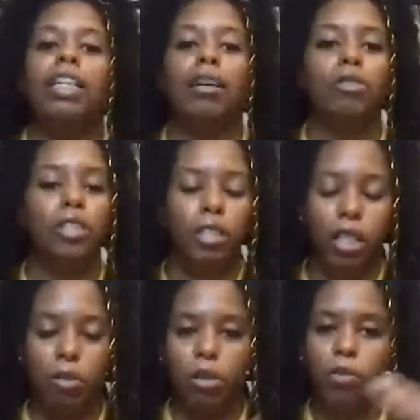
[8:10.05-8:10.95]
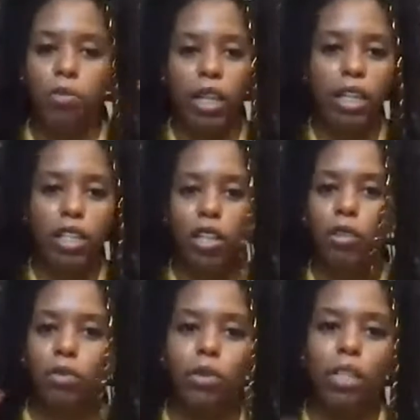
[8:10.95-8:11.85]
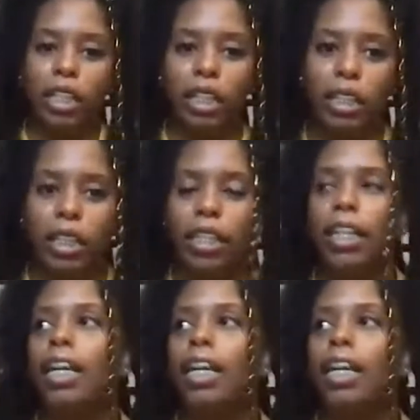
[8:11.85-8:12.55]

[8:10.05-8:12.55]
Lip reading: And it was very straightforward and clear.